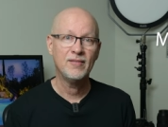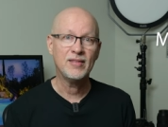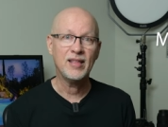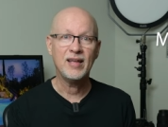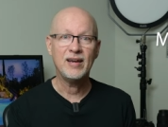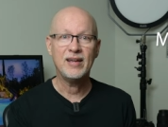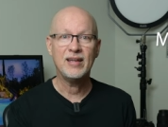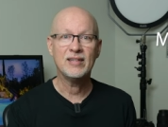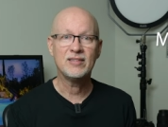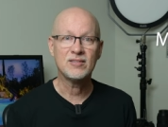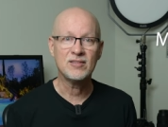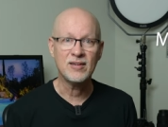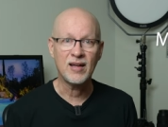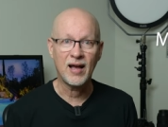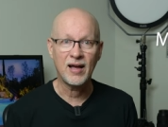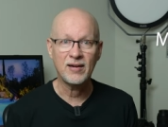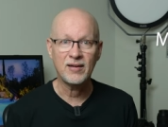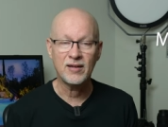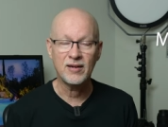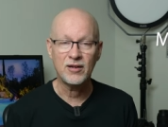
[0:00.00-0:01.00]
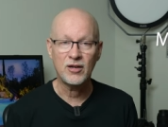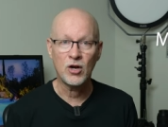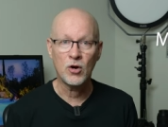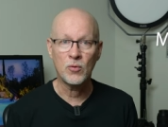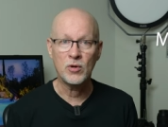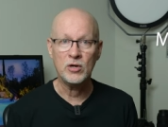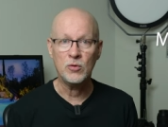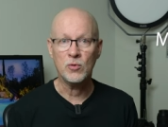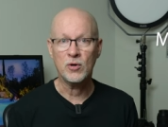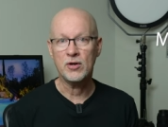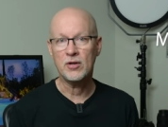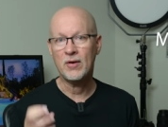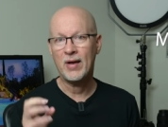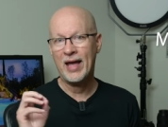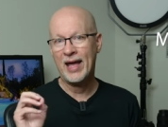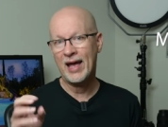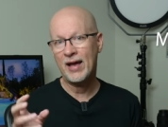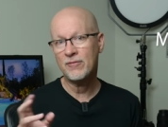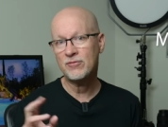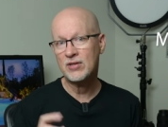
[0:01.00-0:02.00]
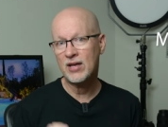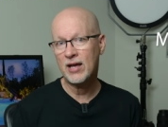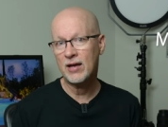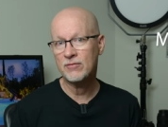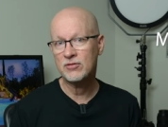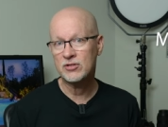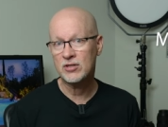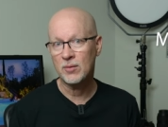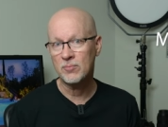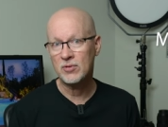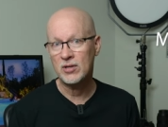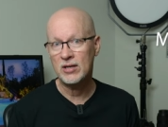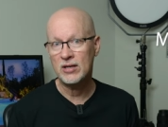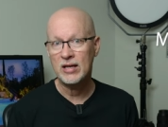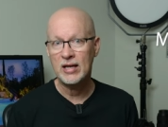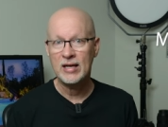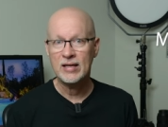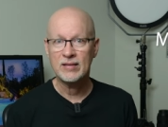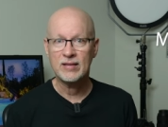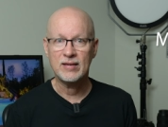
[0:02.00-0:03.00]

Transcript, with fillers: then it's not going to go anywhere. You have to have something